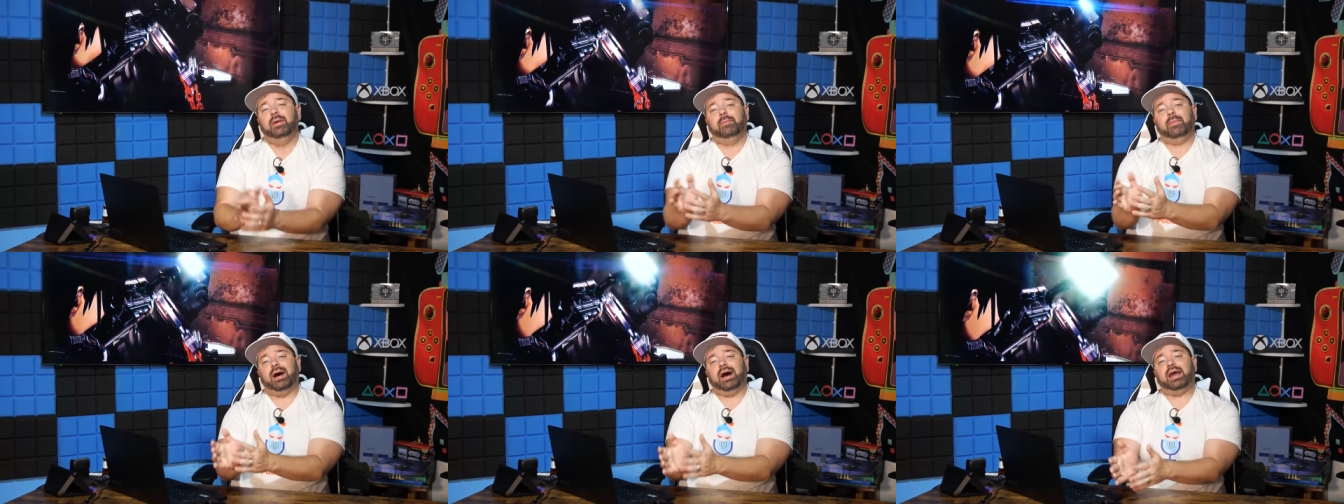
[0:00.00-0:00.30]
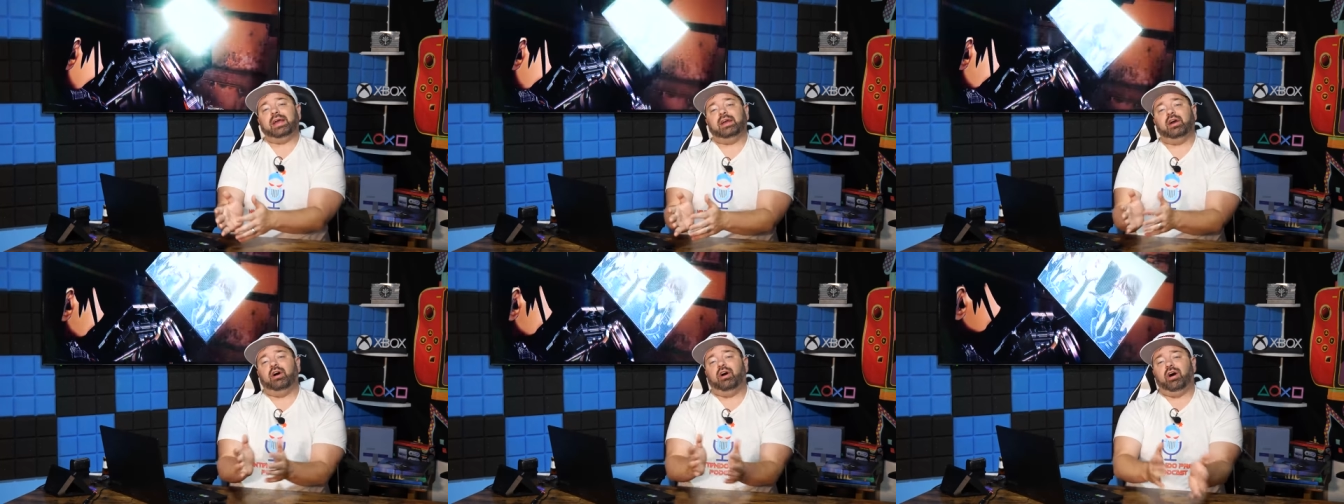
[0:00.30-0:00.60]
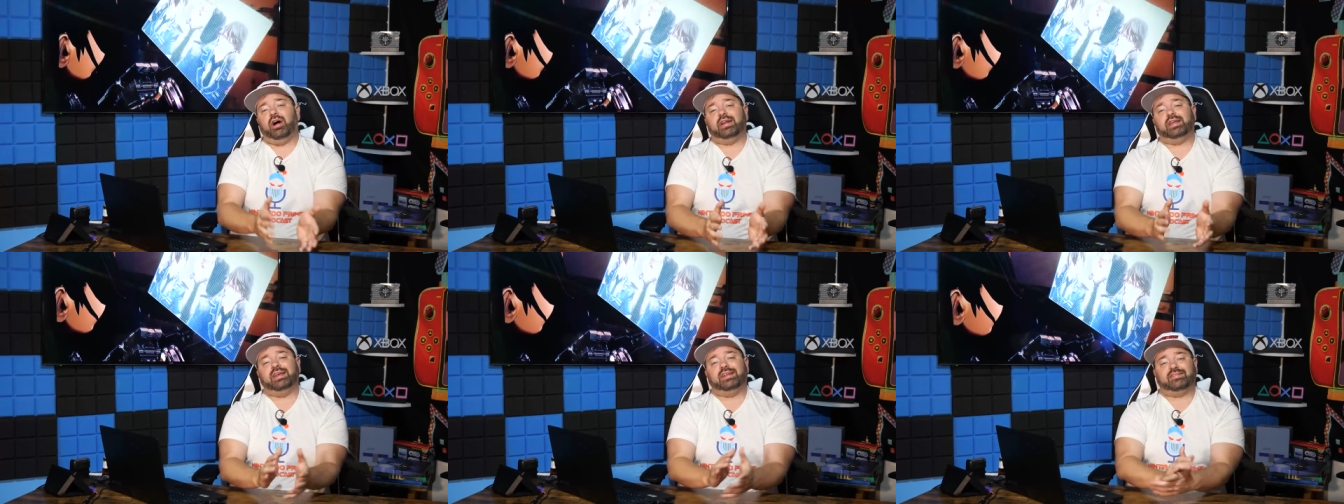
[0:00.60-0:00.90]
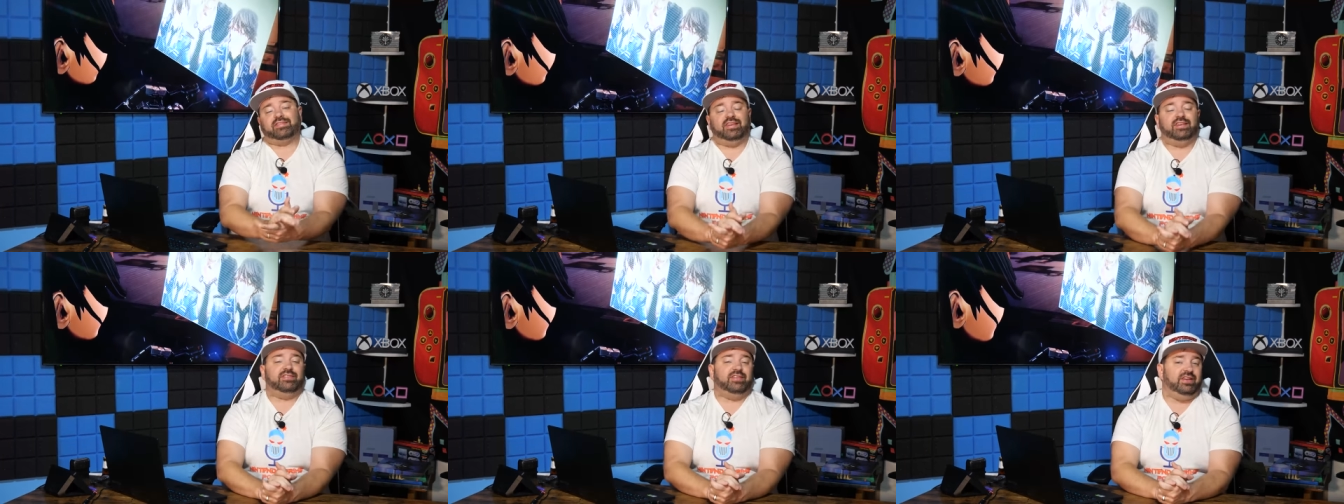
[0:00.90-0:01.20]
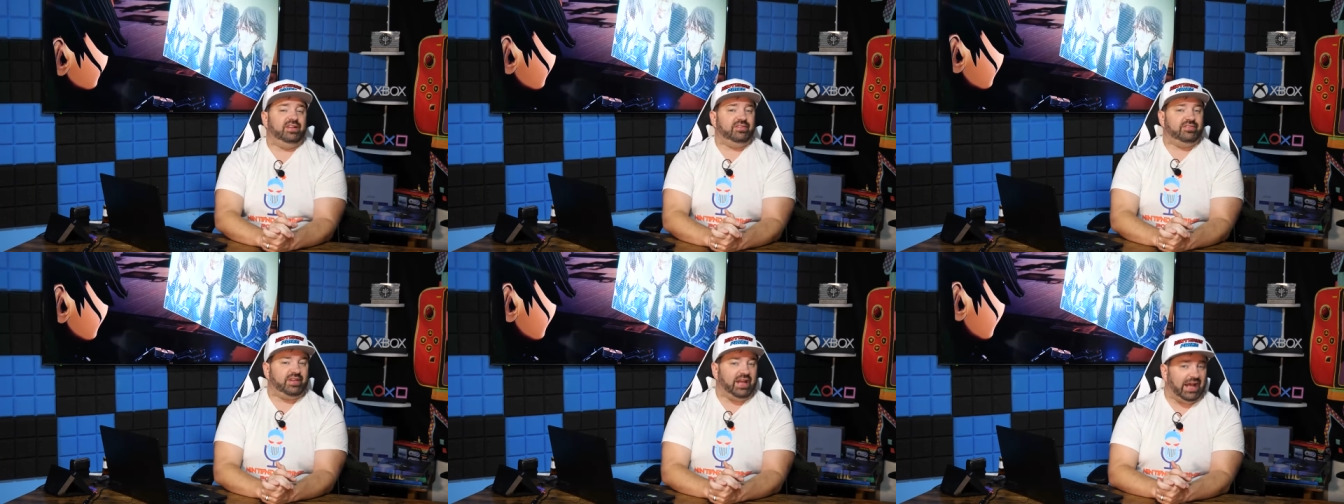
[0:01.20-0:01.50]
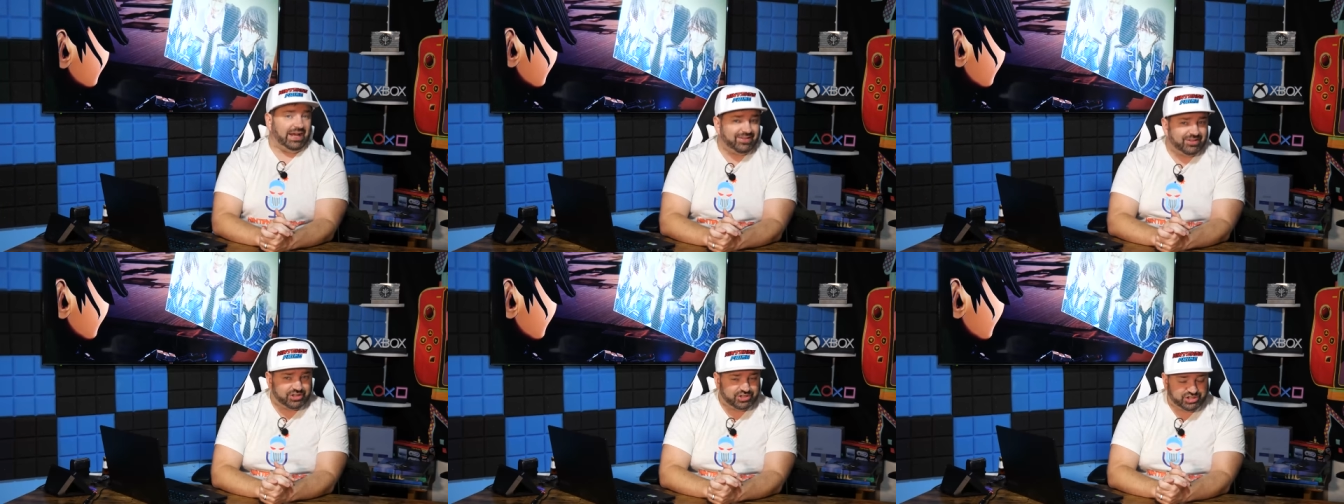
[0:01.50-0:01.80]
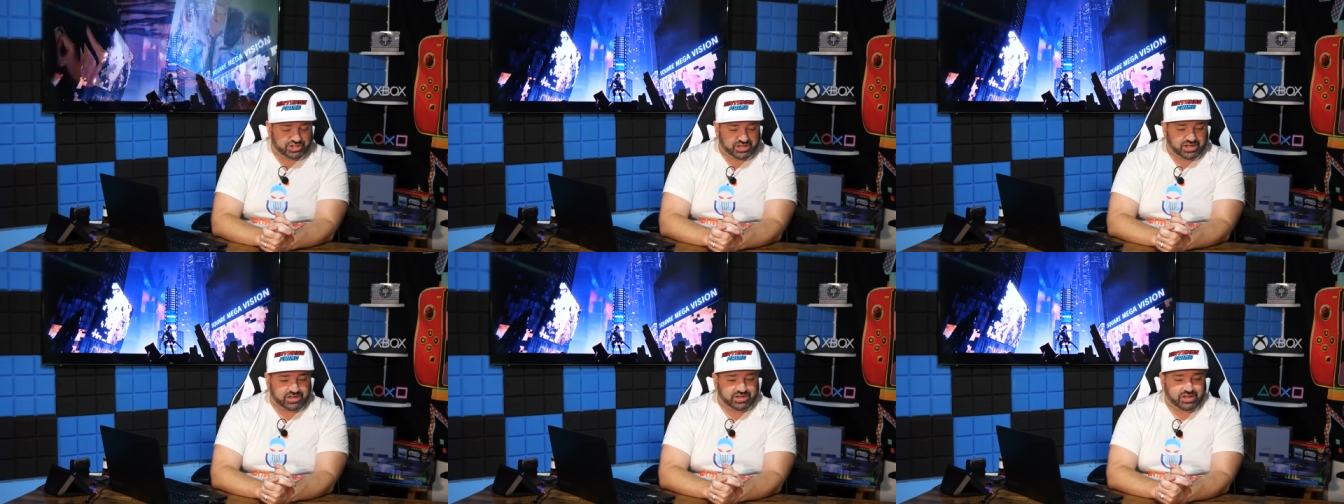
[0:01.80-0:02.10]
my audience is
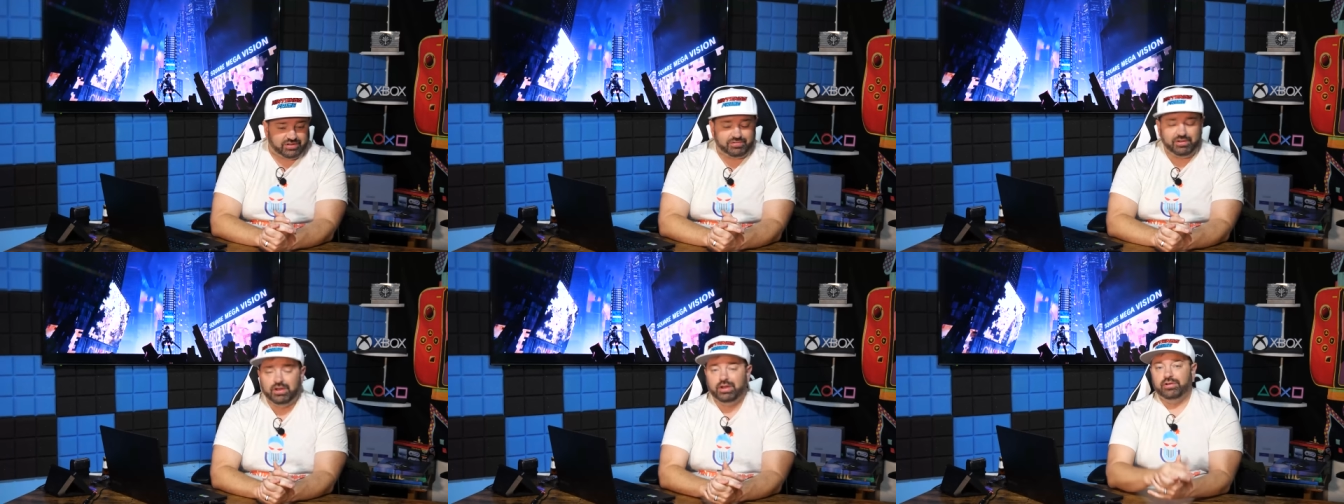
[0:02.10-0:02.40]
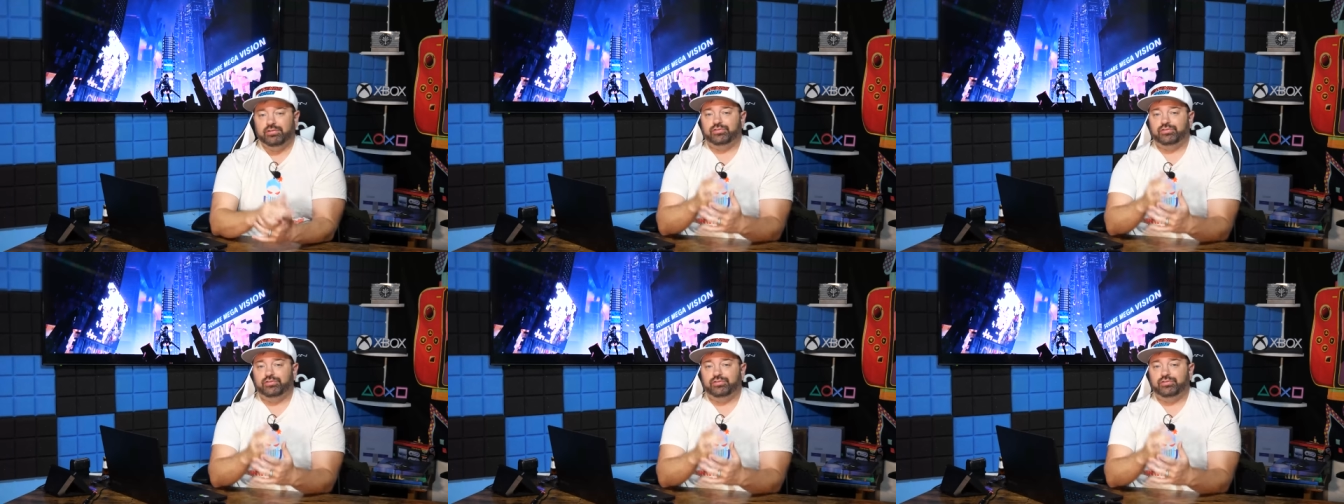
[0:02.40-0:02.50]
intelligent enough